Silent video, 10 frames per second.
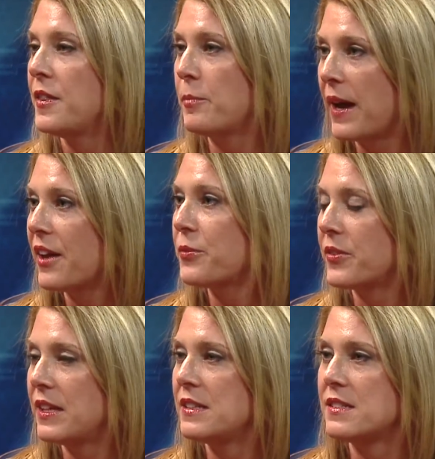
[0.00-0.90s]
the path
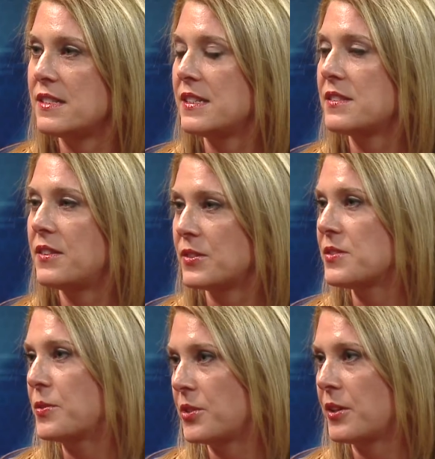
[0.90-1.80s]
with kidney disease that
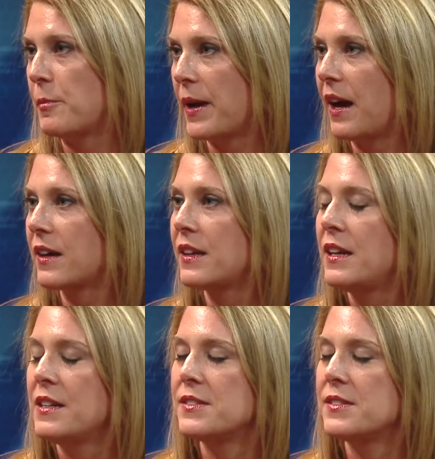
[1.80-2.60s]
there's no turning back.